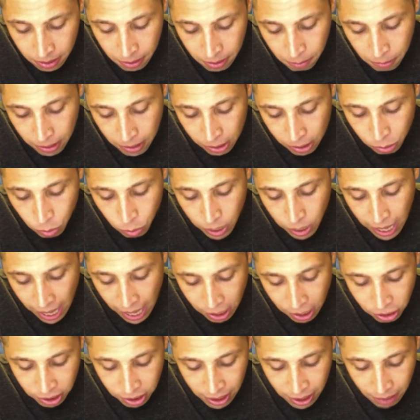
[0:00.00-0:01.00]
means we
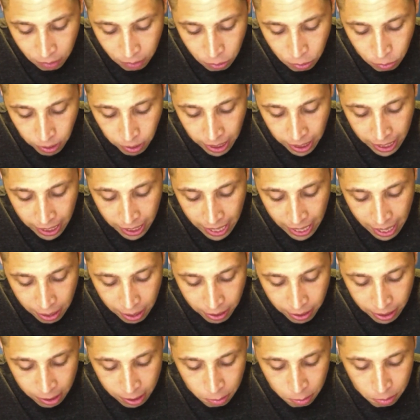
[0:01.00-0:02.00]
actually have to write out
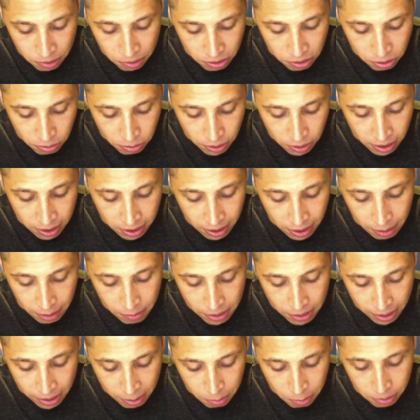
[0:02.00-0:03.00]
x plus 3 times
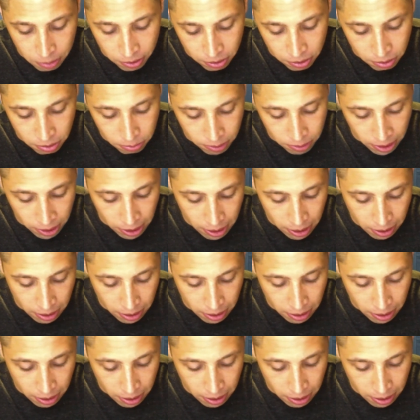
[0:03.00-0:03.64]
x plus 3.